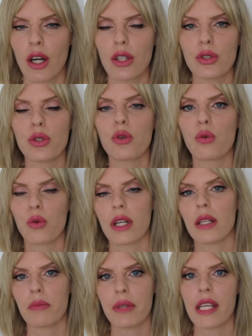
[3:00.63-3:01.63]
you
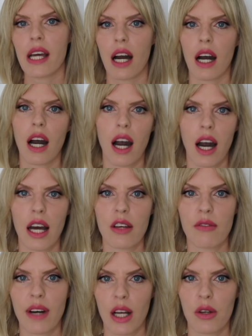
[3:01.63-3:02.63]
will be a high
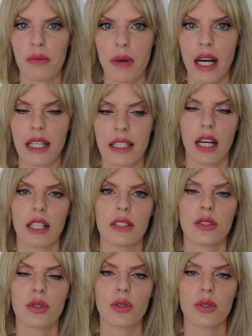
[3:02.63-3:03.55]
value man as